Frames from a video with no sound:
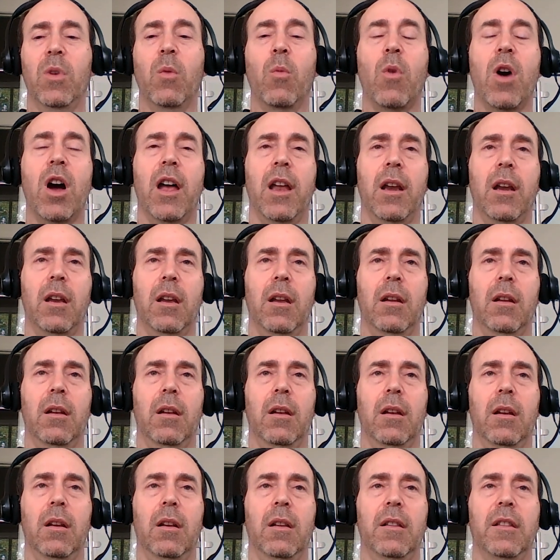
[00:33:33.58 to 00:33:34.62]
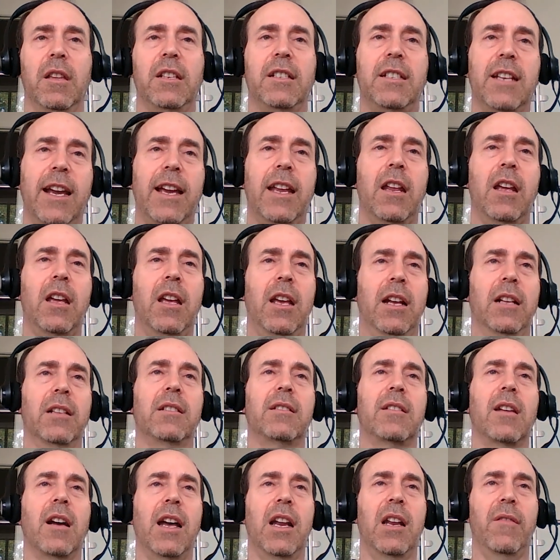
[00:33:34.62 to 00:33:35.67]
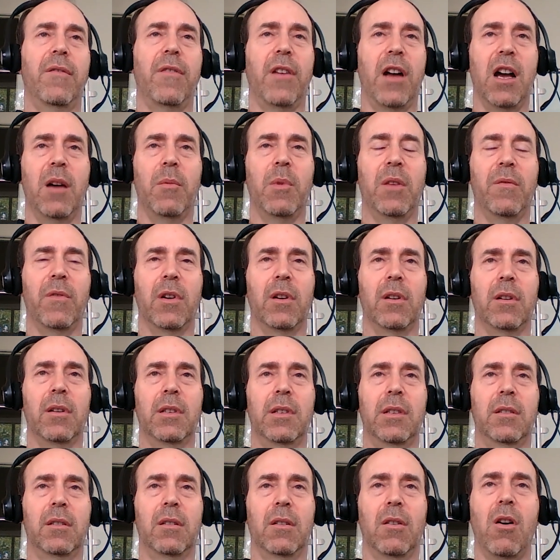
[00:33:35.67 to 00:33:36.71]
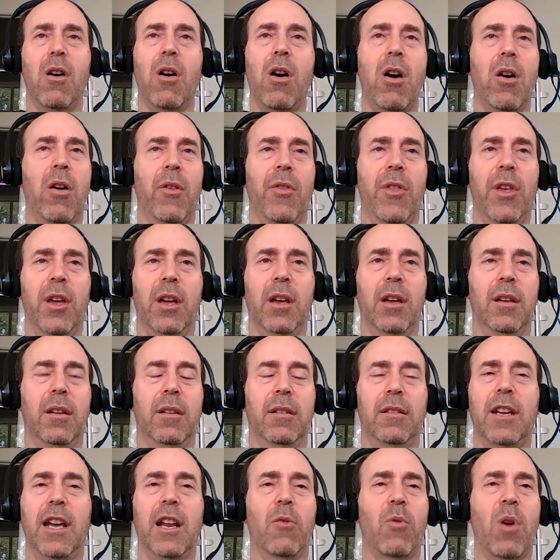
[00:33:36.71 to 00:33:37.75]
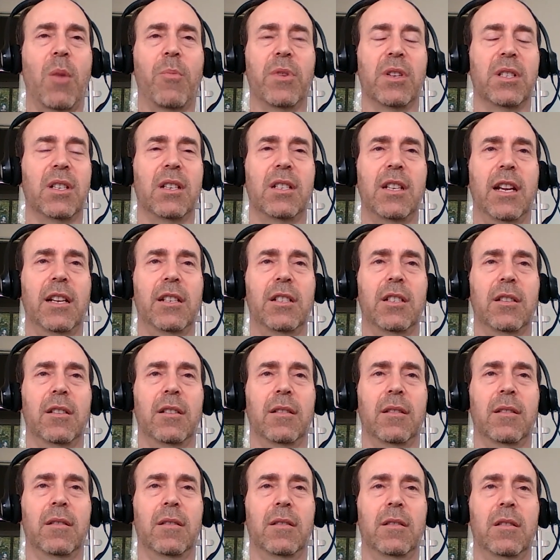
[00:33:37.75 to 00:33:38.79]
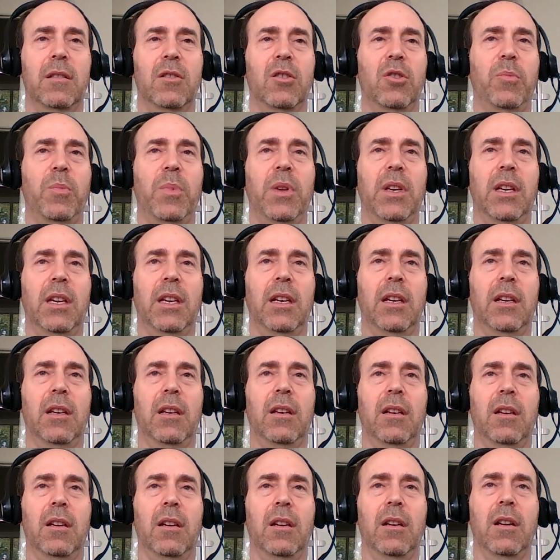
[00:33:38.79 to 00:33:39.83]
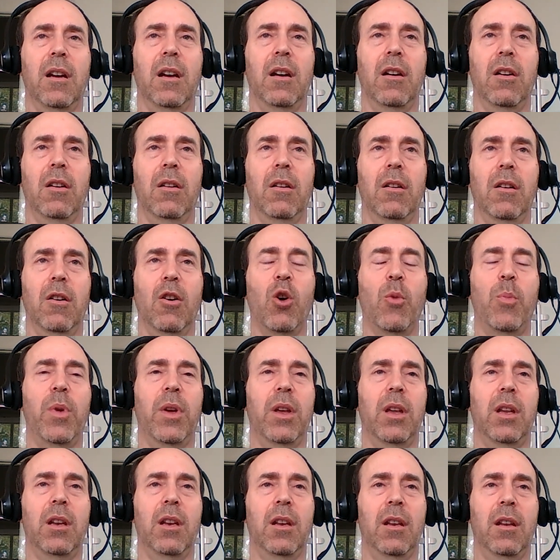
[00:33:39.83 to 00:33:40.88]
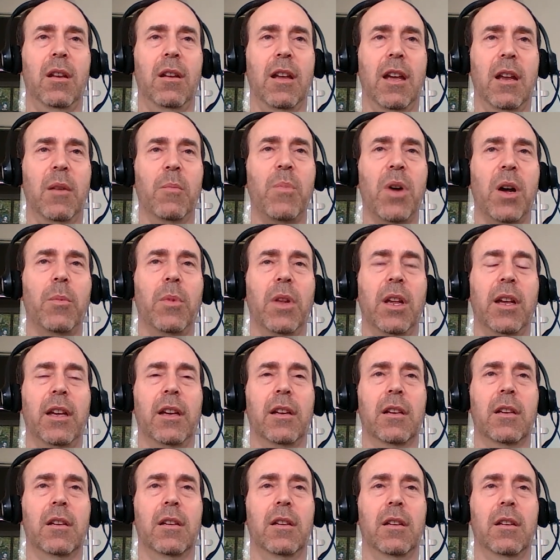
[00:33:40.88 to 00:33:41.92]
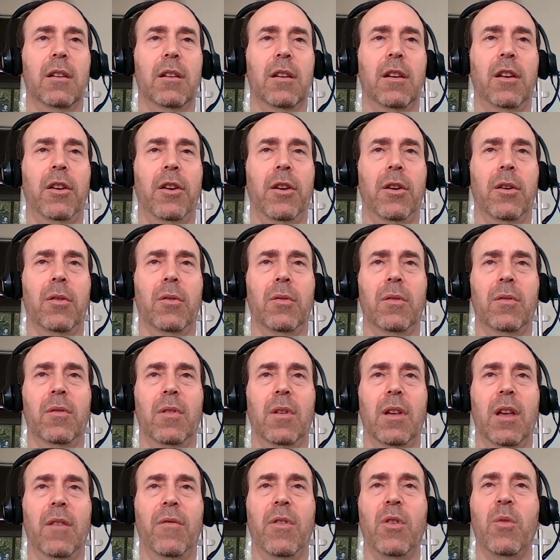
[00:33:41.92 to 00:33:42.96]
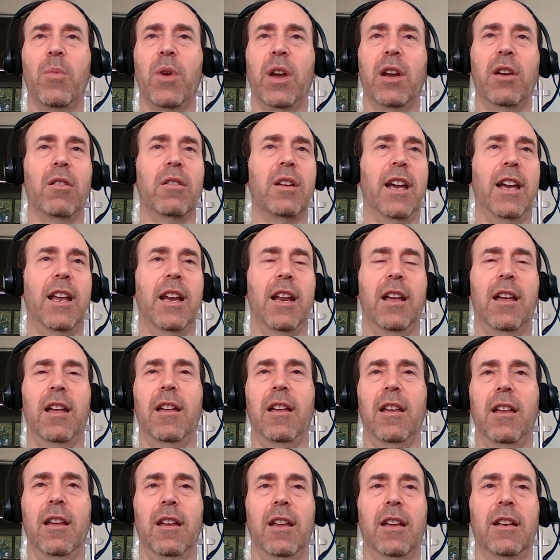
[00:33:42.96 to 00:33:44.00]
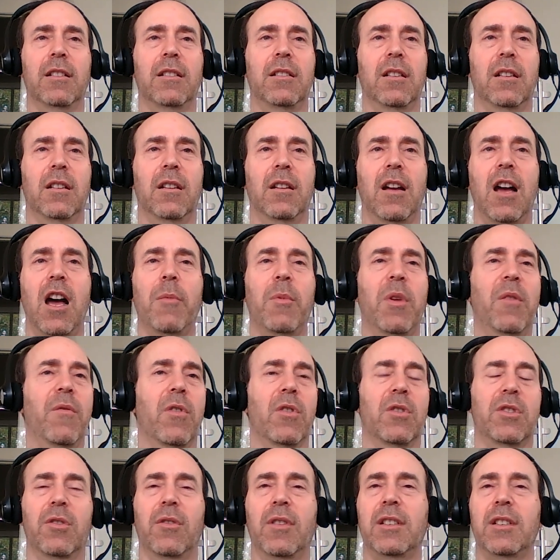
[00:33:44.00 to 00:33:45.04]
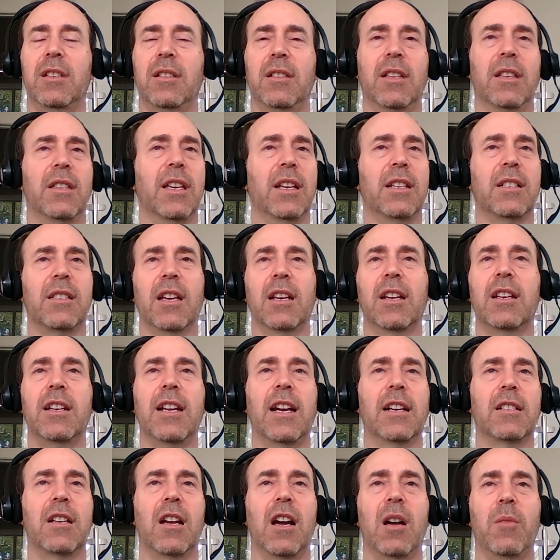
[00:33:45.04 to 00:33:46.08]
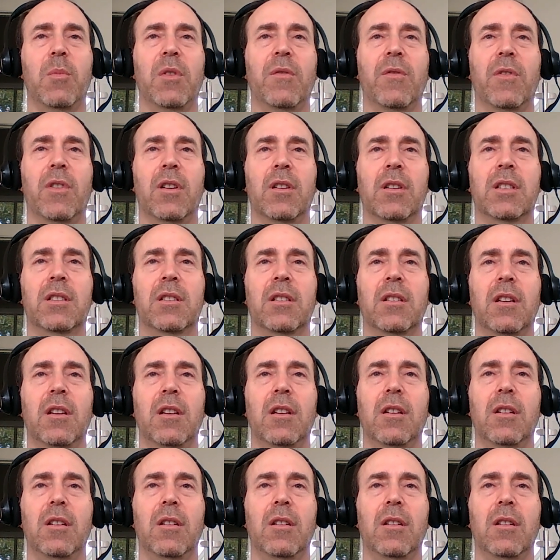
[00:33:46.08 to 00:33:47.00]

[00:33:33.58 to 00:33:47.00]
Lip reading: want the data inside of Omniverse, all the data representations, to be open and public. If you bring your data into Omniverse or into the things that connect to Omniverse,